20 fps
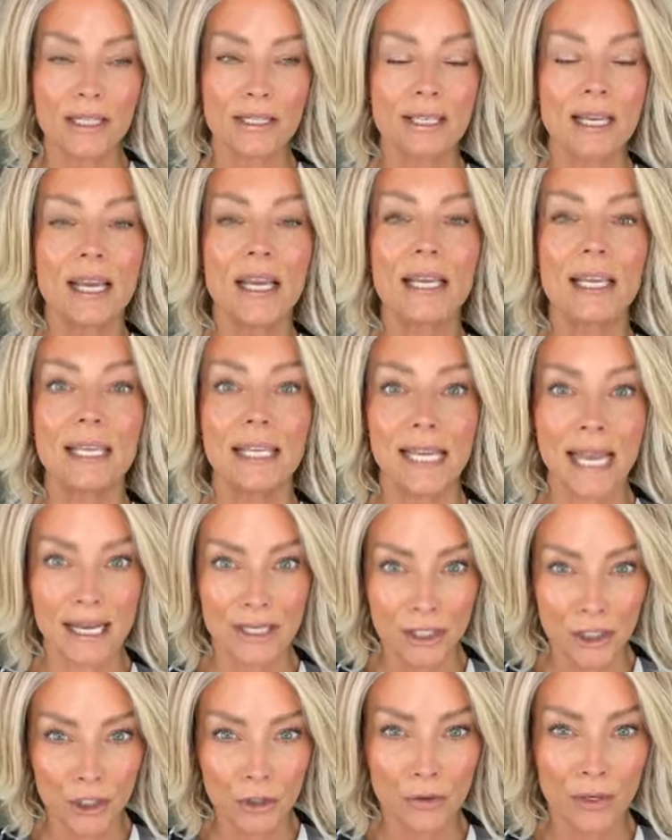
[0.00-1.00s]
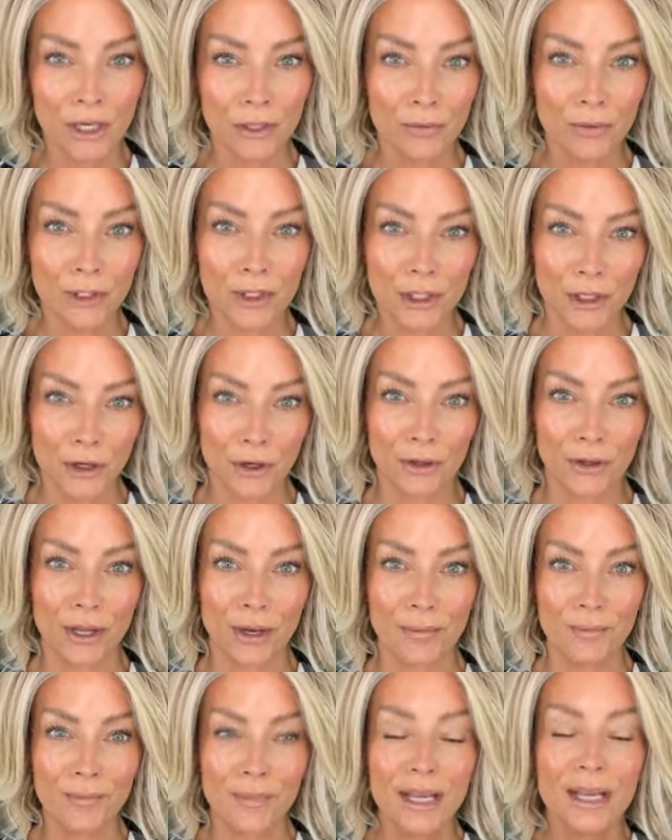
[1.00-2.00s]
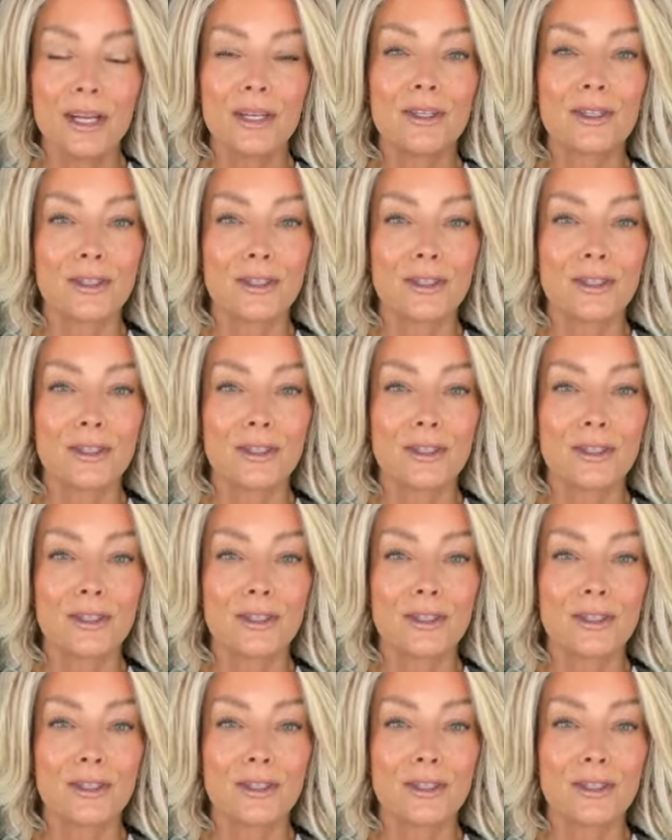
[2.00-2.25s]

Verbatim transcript: is yes, you can return them